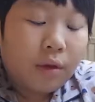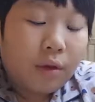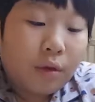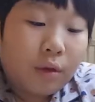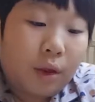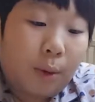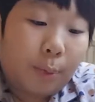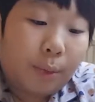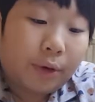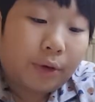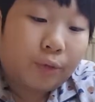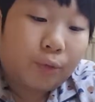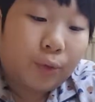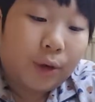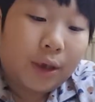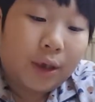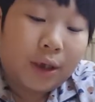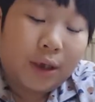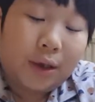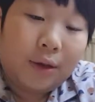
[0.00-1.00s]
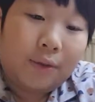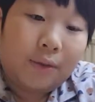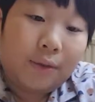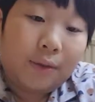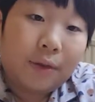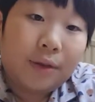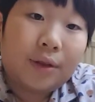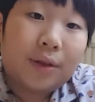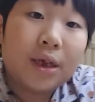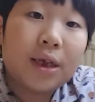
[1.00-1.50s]
Number 3,
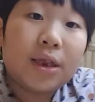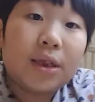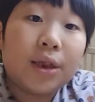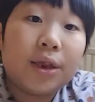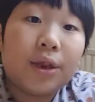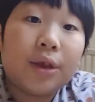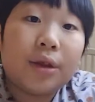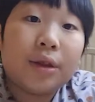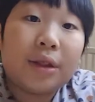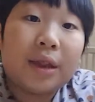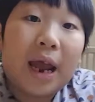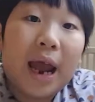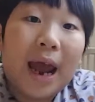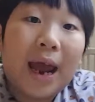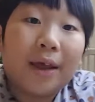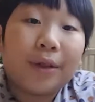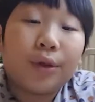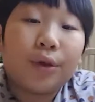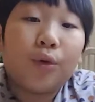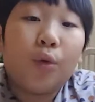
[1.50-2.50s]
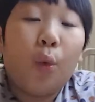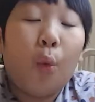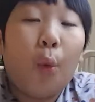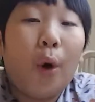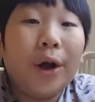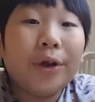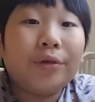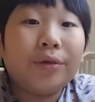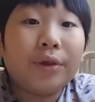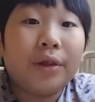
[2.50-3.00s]
this is a desk.
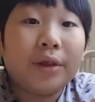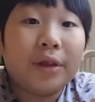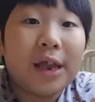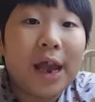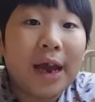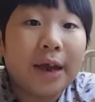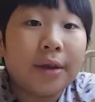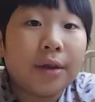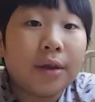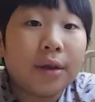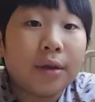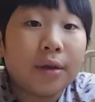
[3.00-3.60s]
What do desk